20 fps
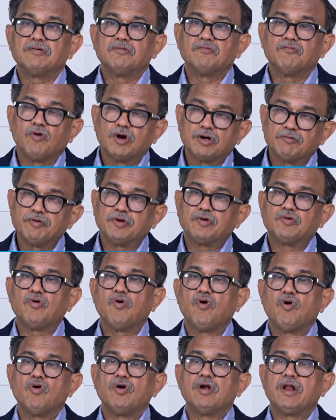What we
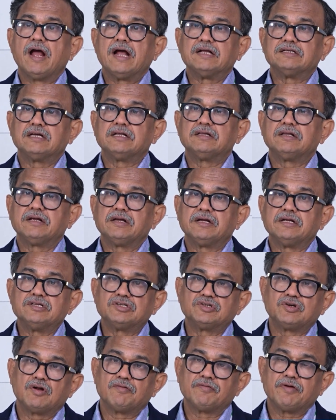call as an,
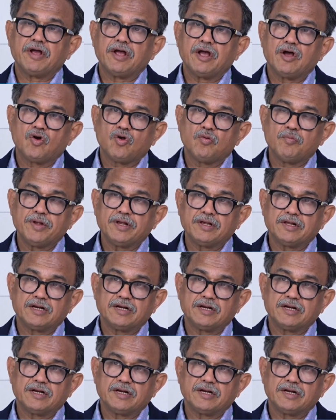instead of aerobic